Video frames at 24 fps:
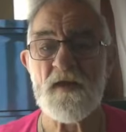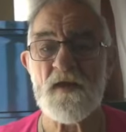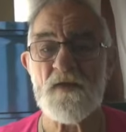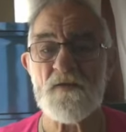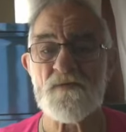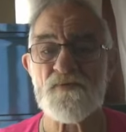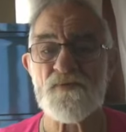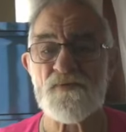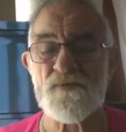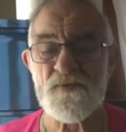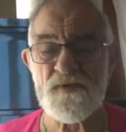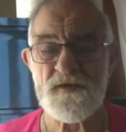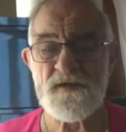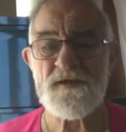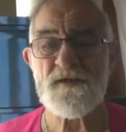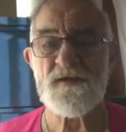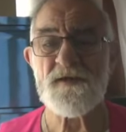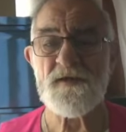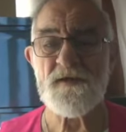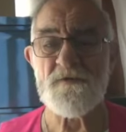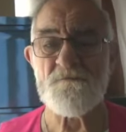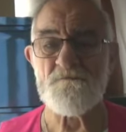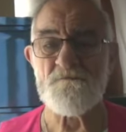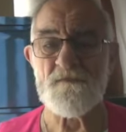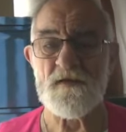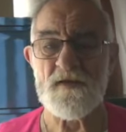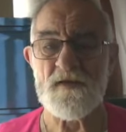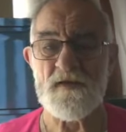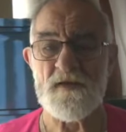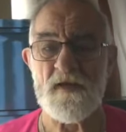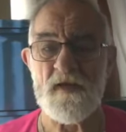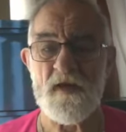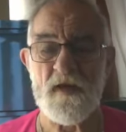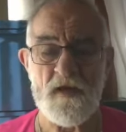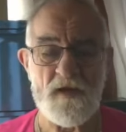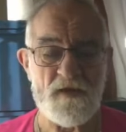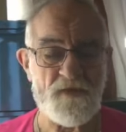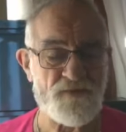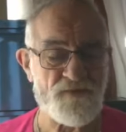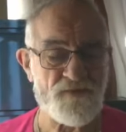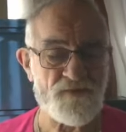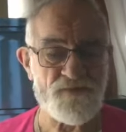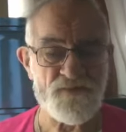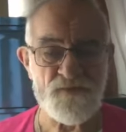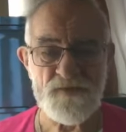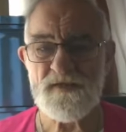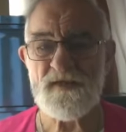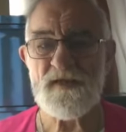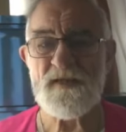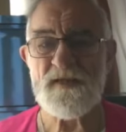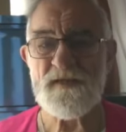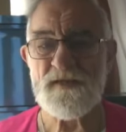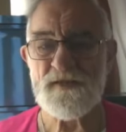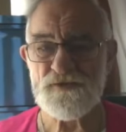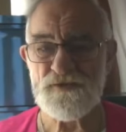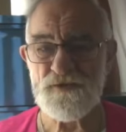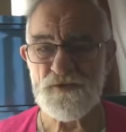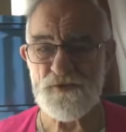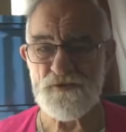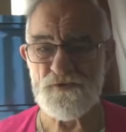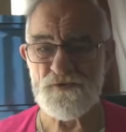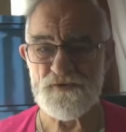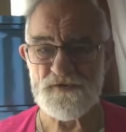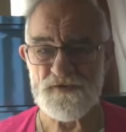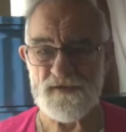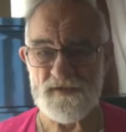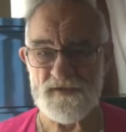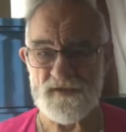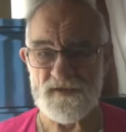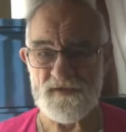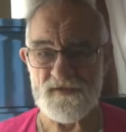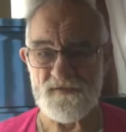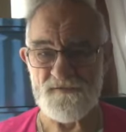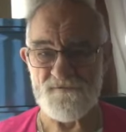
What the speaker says: freedom of freely choosing